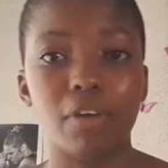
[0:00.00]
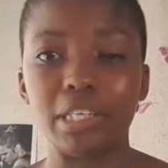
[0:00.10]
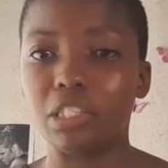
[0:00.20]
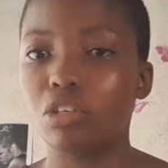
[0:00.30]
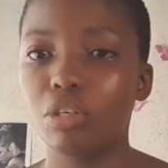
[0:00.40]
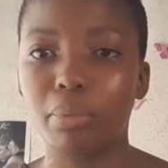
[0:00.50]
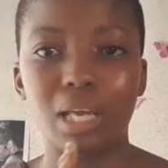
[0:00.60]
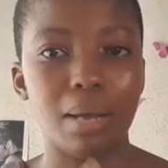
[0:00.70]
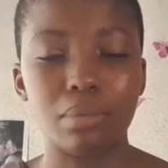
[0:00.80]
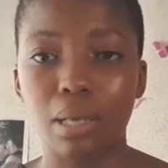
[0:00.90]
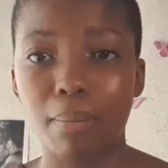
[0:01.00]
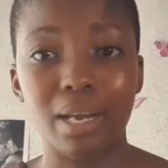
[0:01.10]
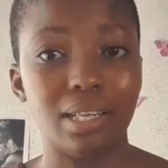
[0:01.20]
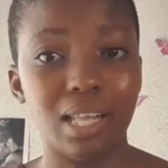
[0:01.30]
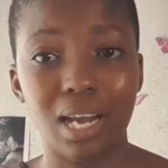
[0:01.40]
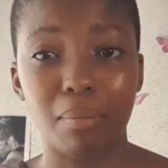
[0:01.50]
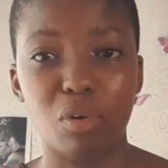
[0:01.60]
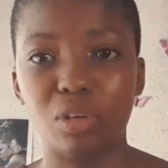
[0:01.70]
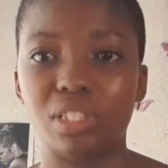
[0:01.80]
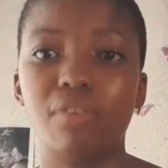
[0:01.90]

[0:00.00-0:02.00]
I did not become somebody that I'm not.